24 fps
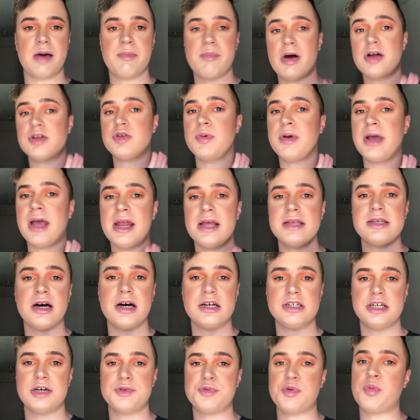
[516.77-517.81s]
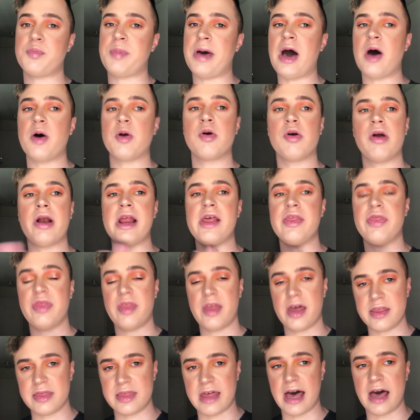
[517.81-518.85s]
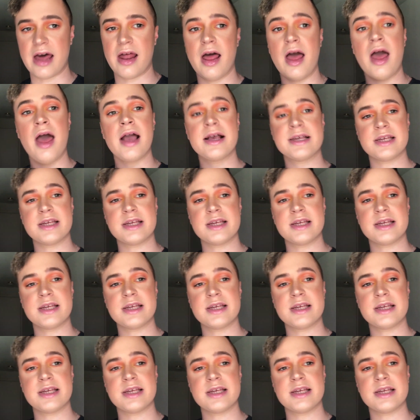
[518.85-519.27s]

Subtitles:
I'm not doing any touch-ups with powder or anything like that